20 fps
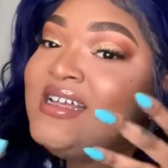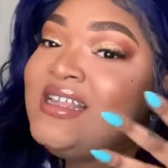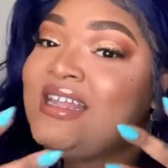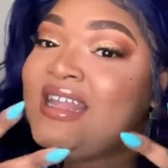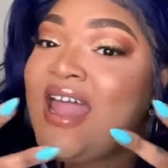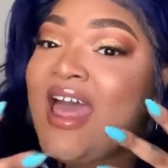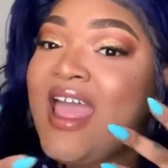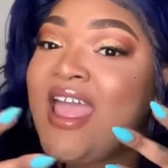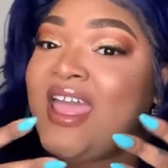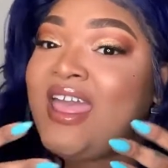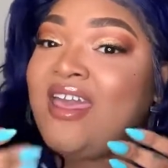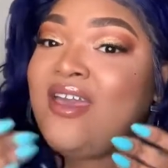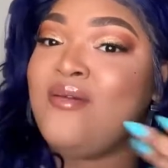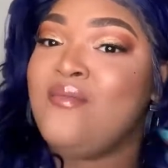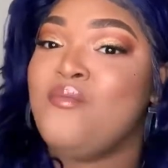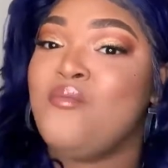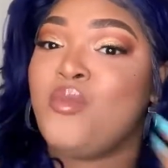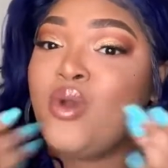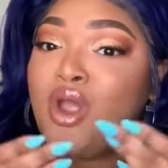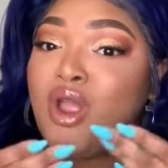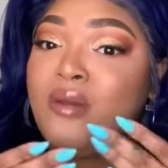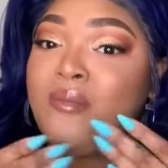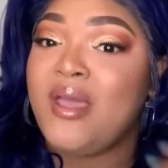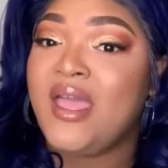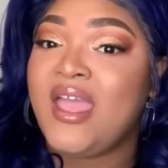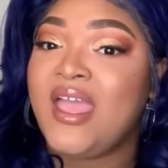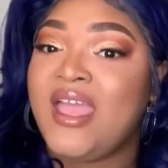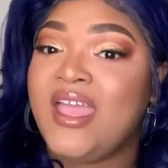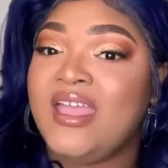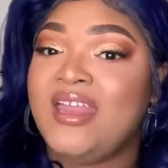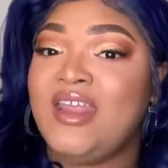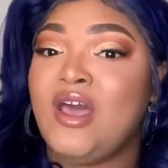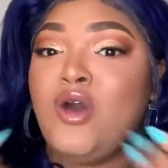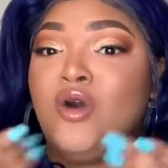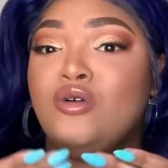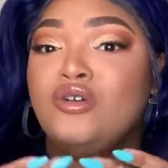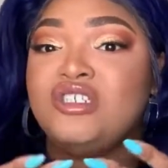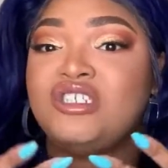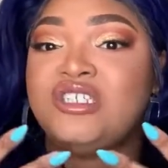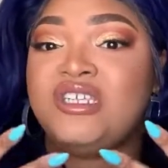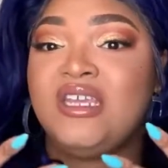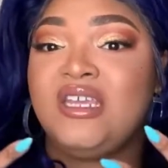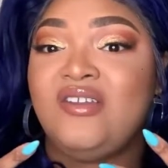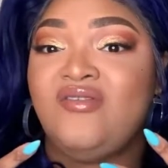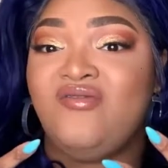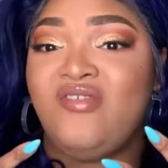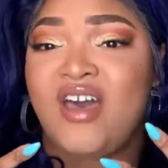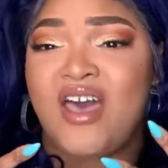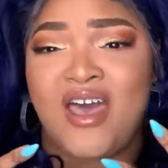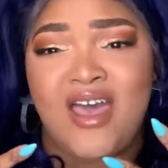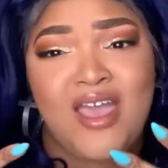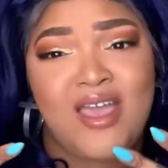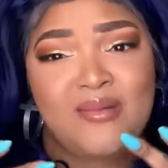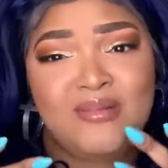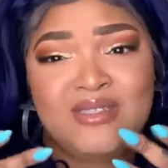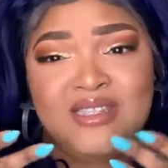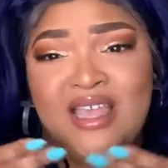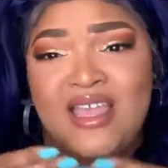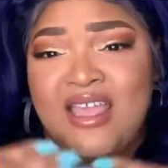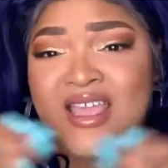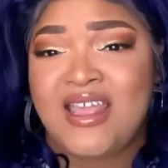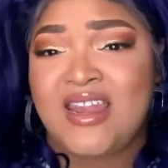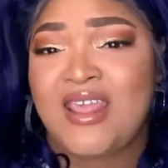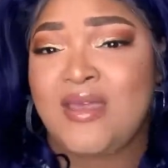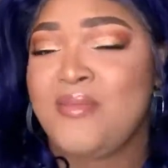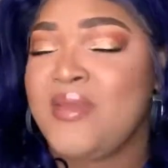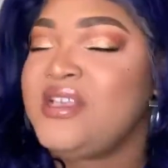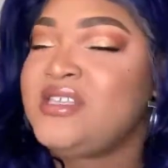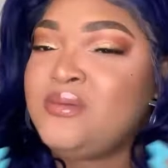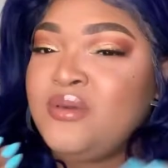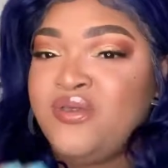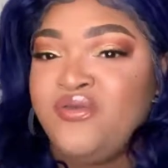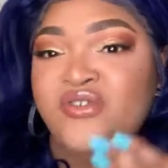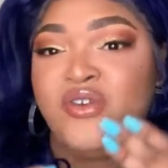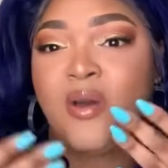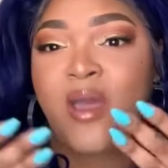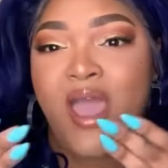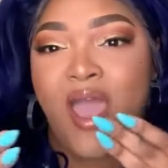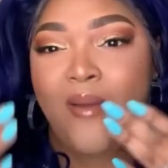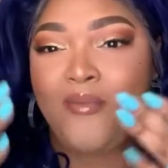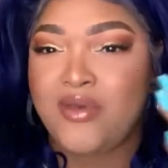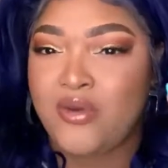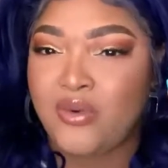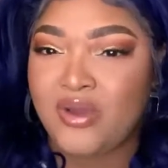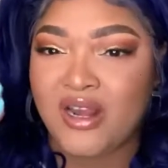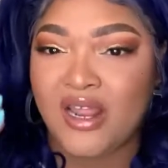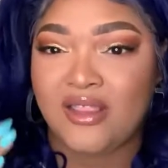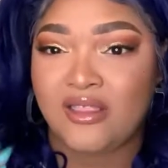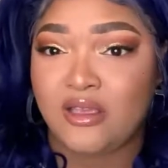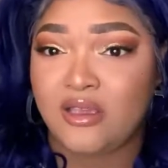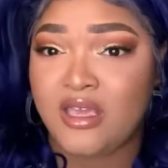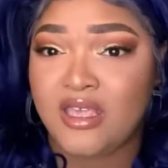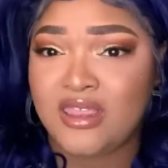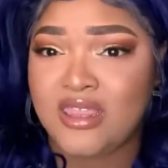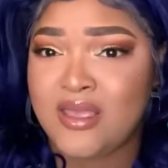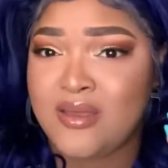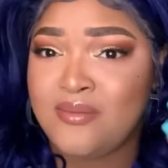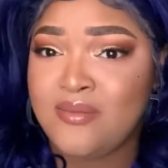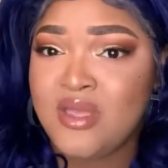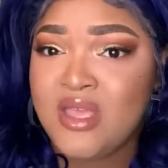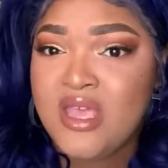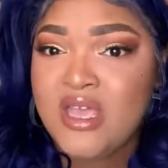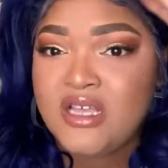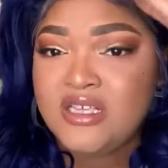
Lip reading: like mermaid ocean vibes, and it makes me feel happy when I look at them.